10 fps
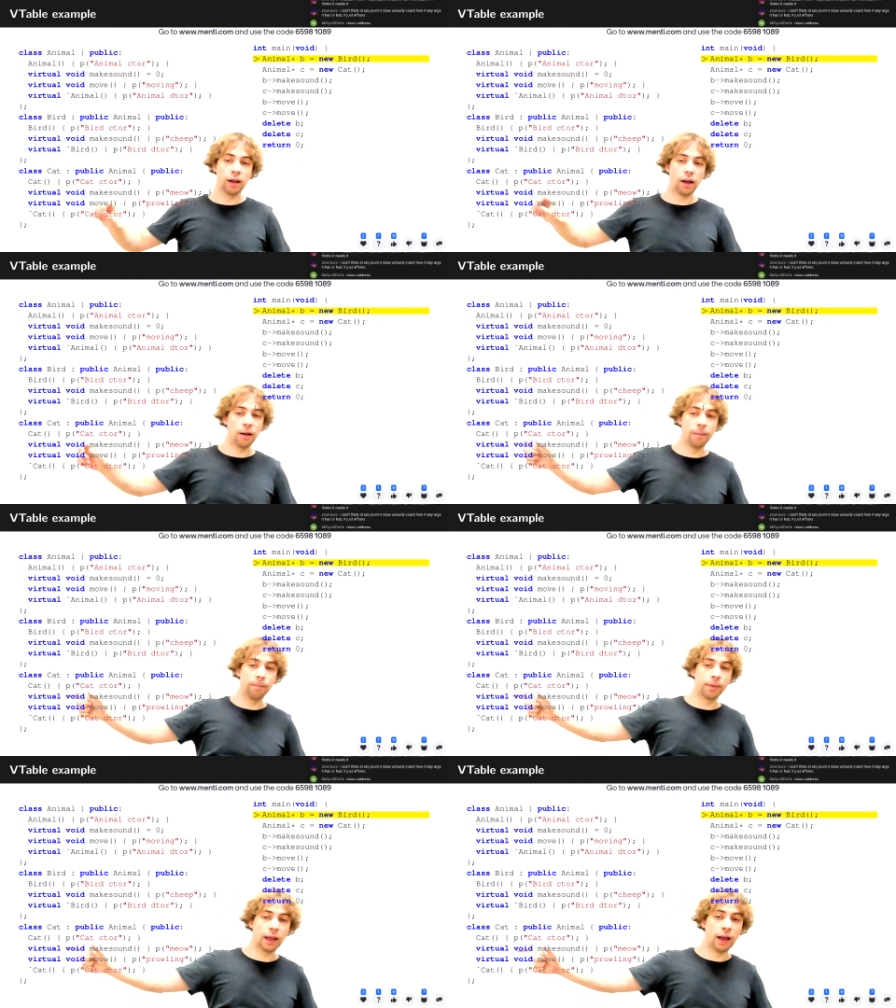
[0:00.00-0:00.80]

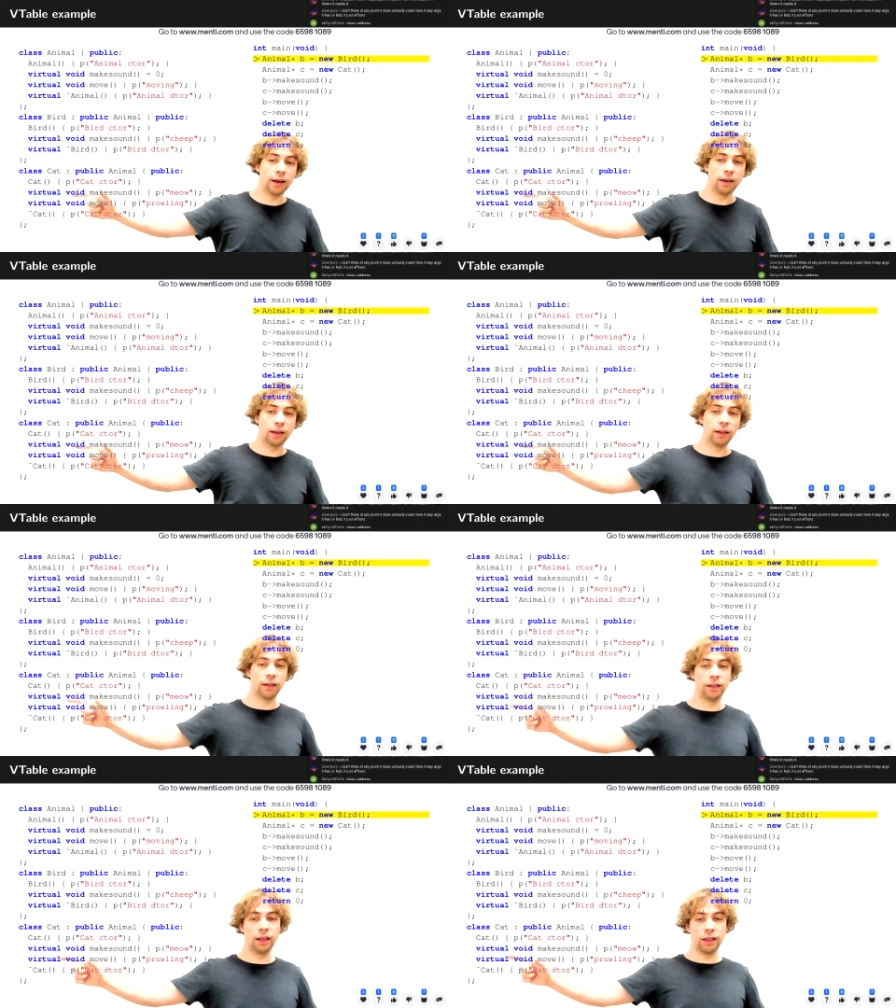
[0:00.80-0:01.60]
And
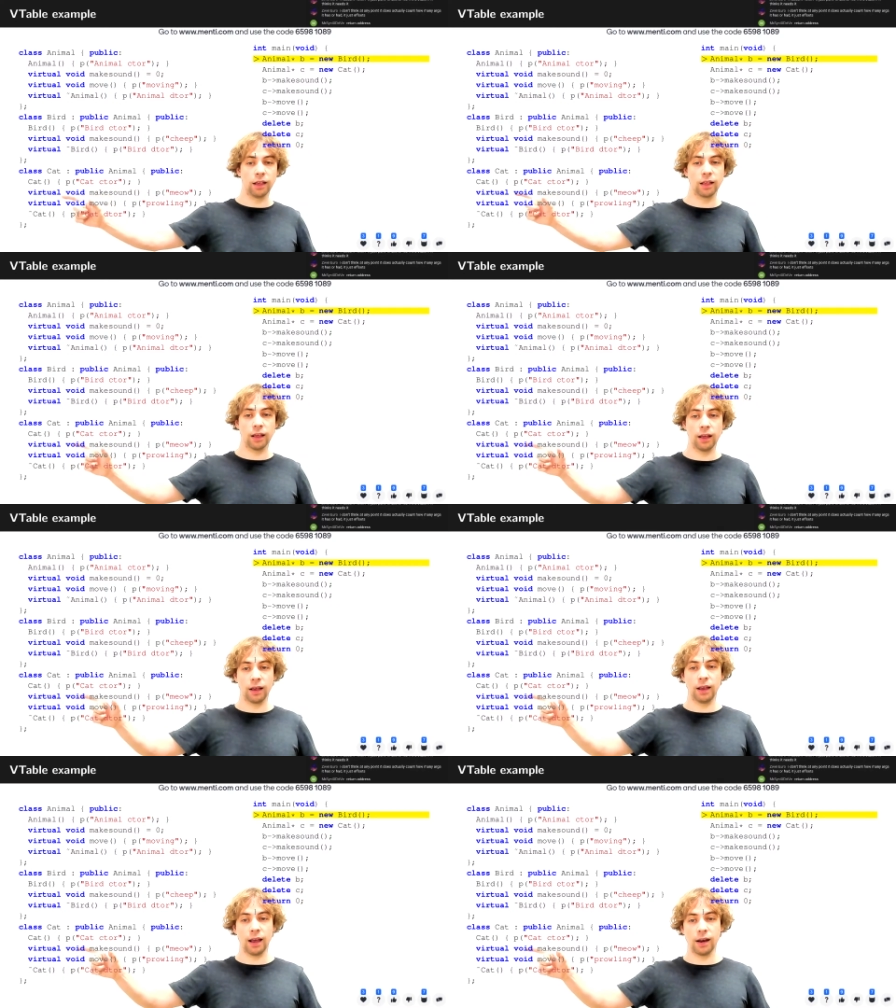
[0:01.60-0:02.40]
this is
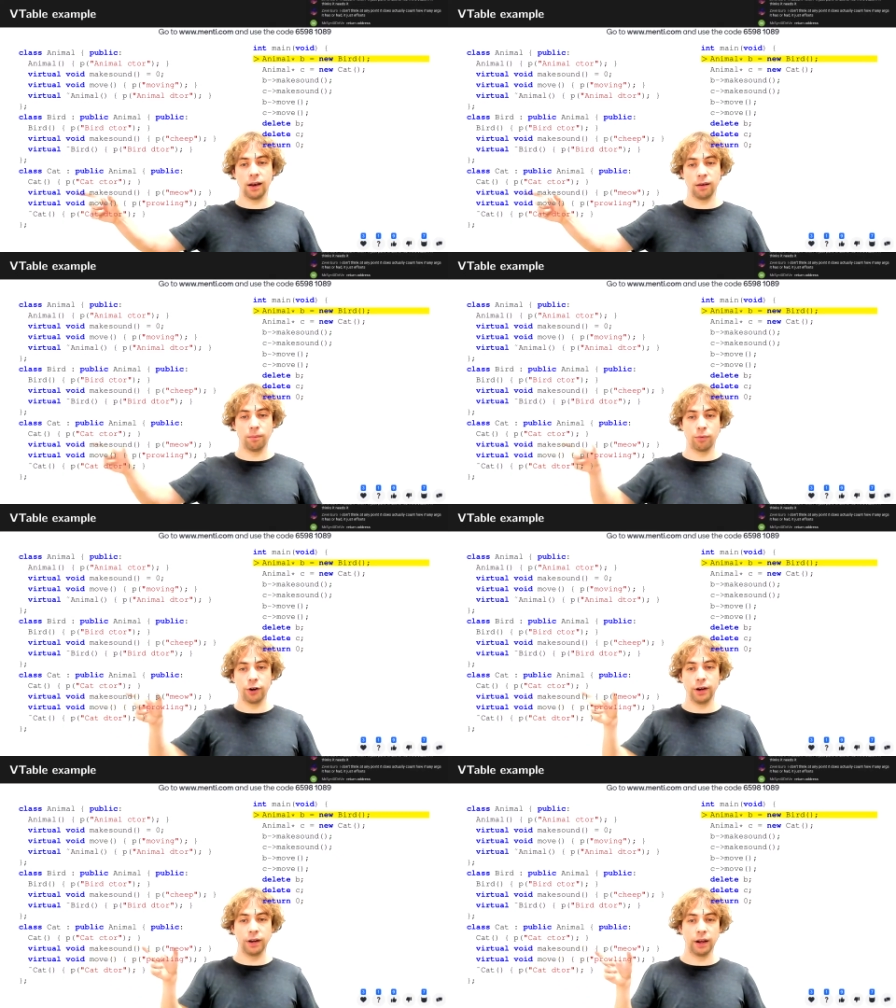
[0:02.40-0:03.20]
again
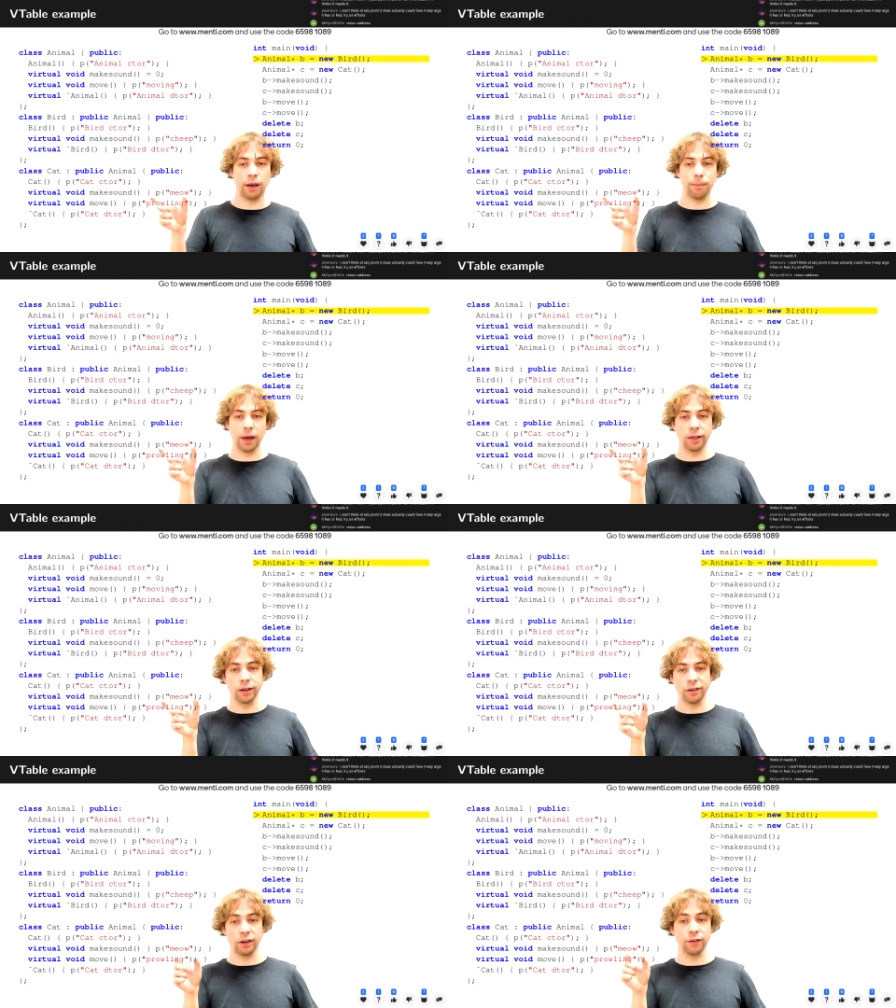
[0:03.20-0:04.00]
printing a
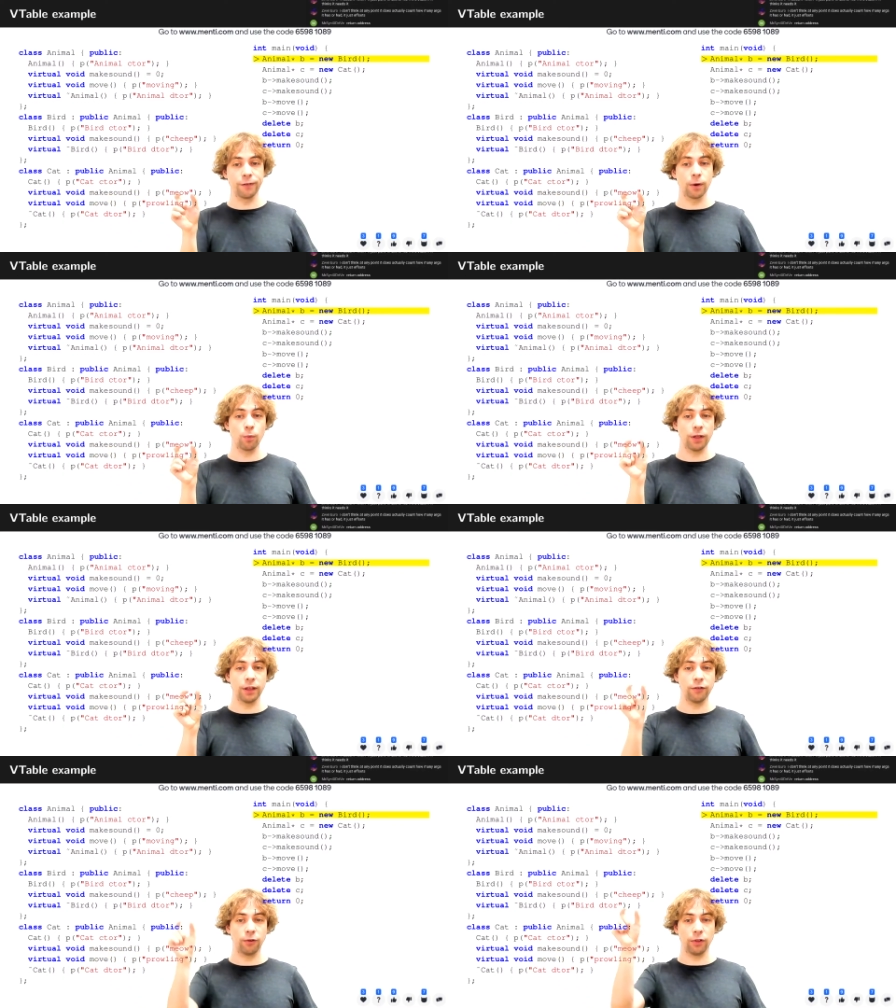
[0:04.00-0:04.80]
message, a different one
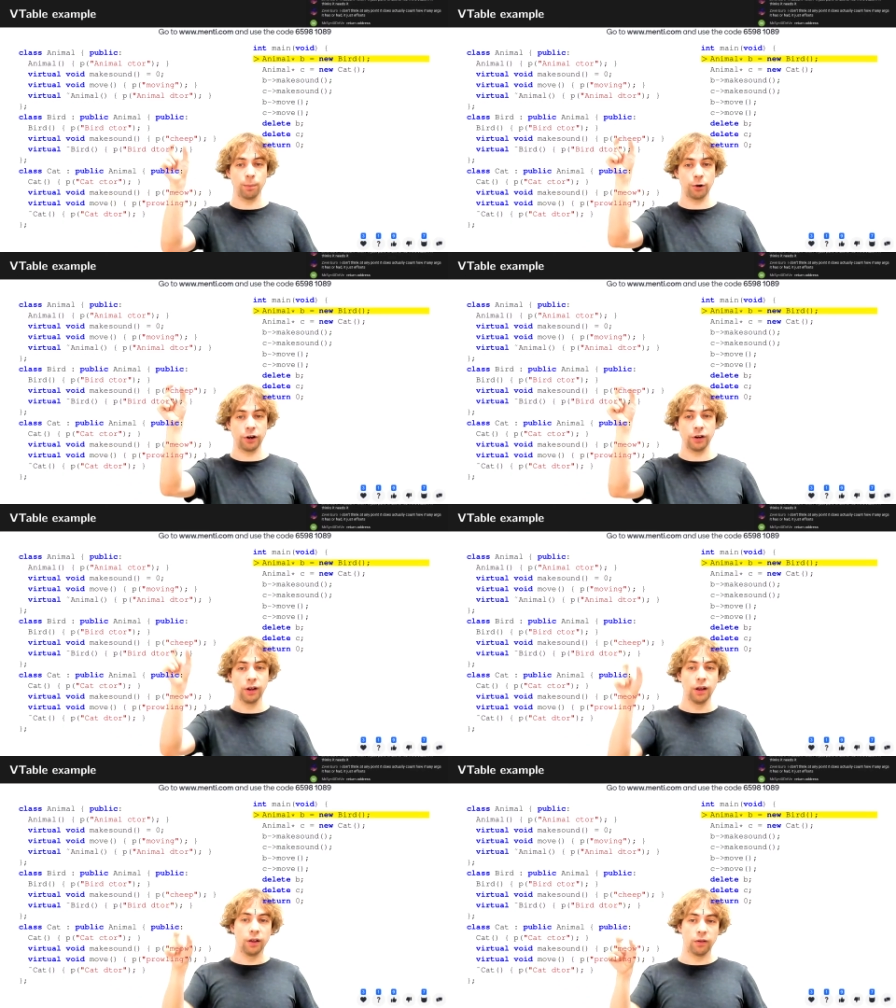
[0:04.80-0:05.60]
than for the
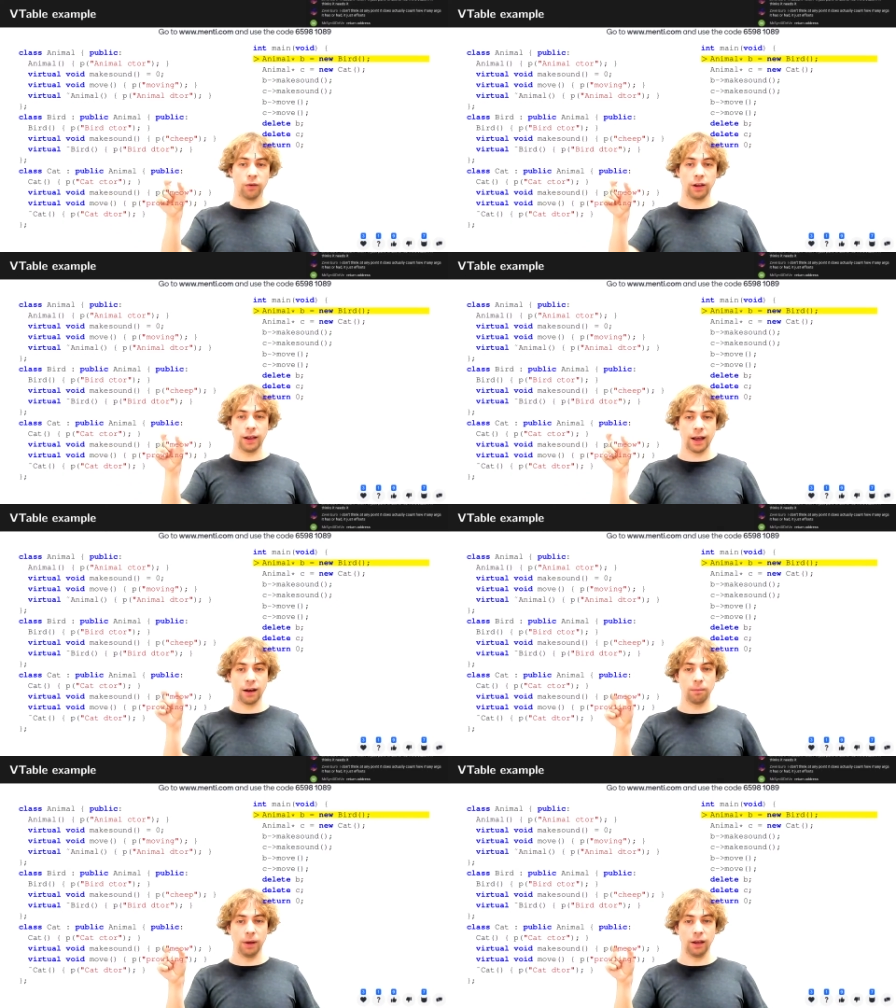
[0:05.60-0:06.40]
bird. So the
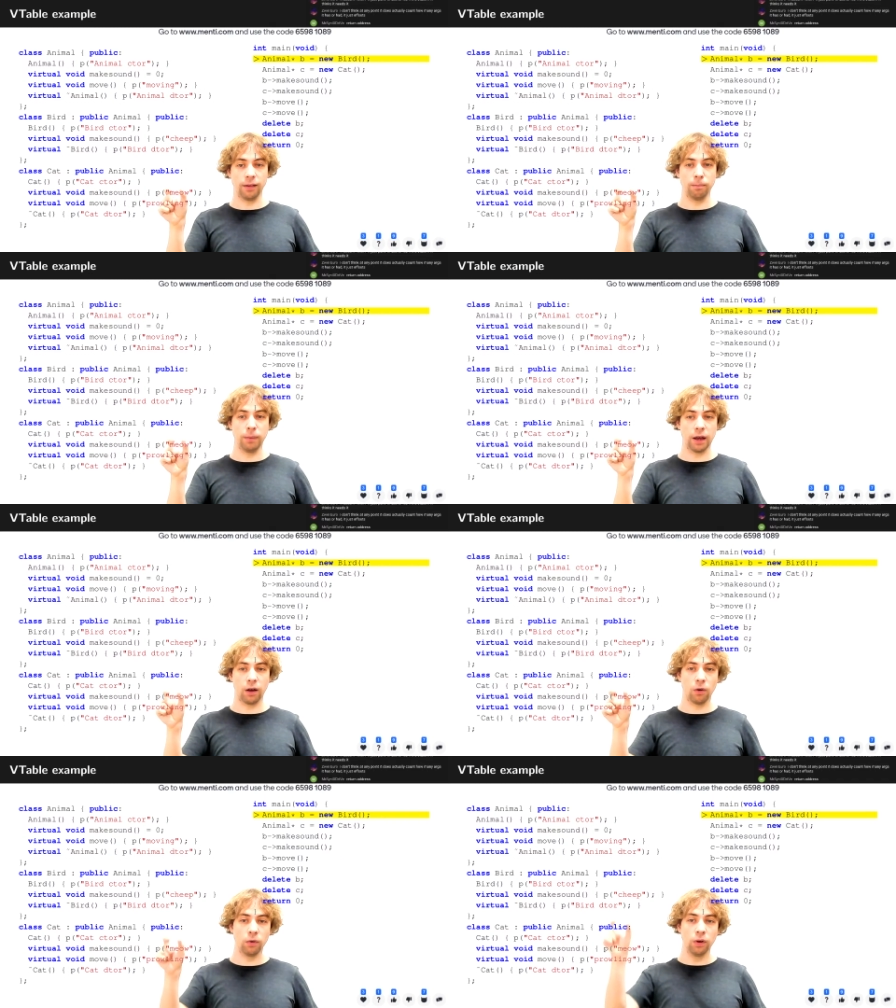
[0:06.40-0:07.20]
cat makes
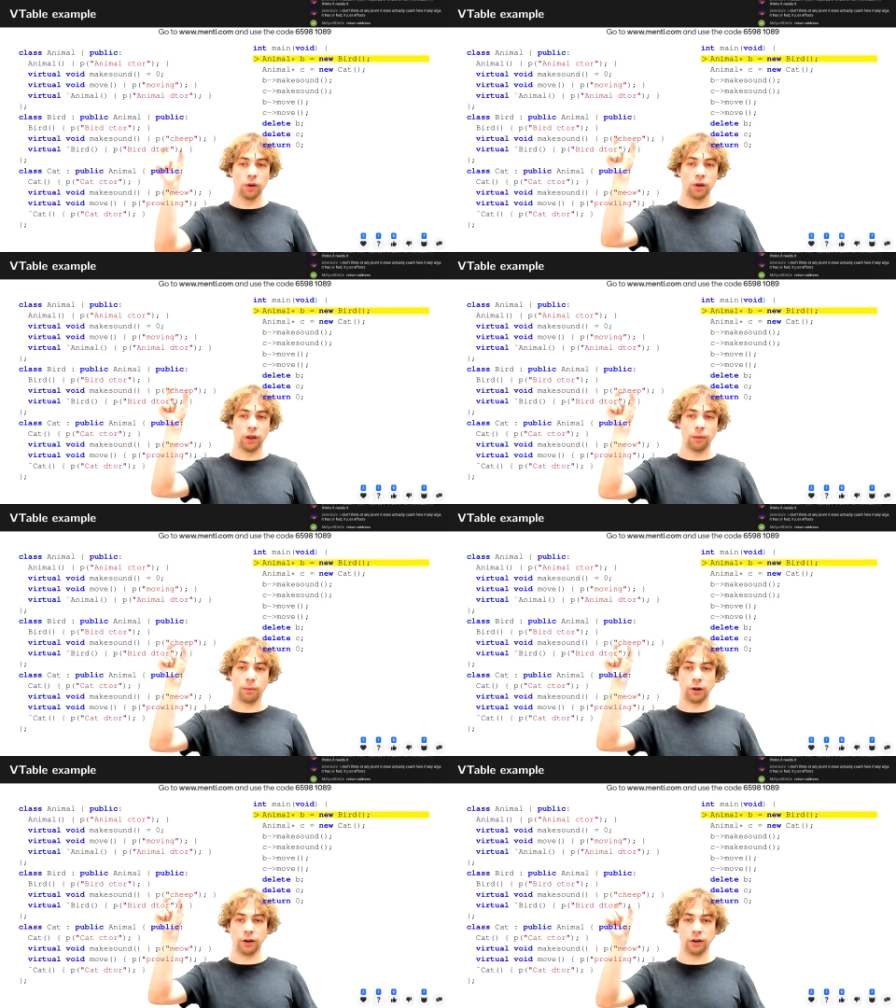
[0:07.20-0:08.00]
meow, the
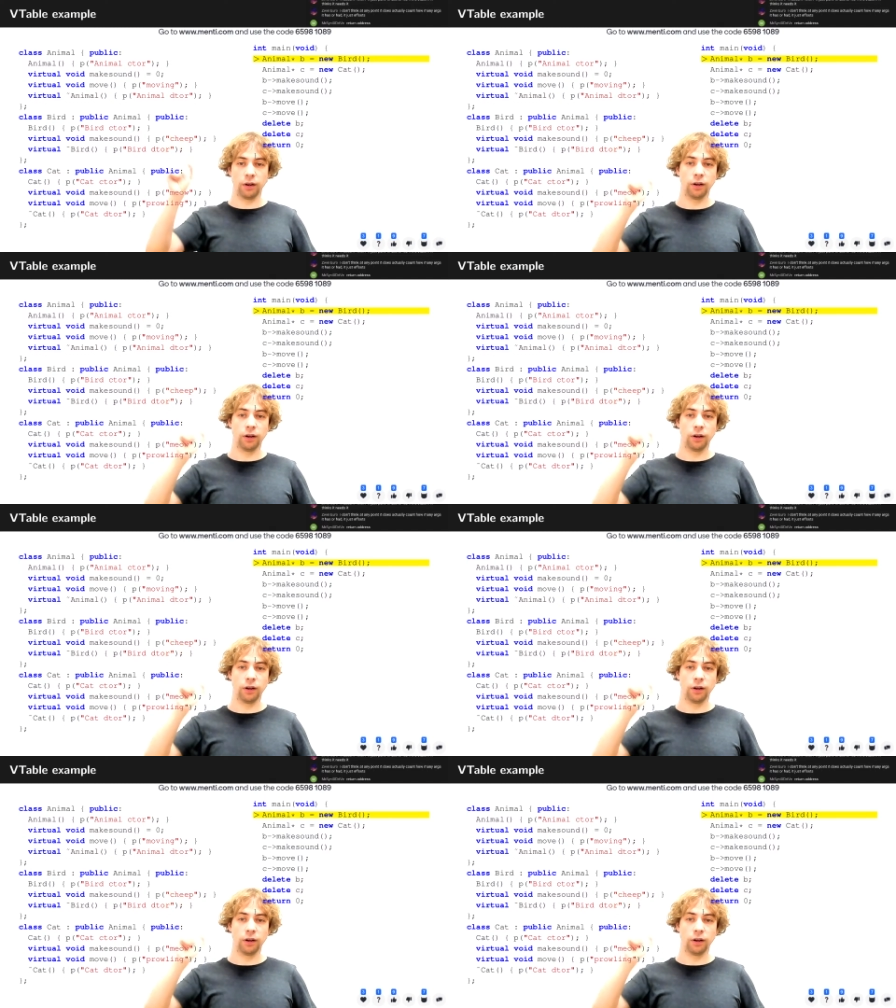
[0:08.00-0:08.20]
bird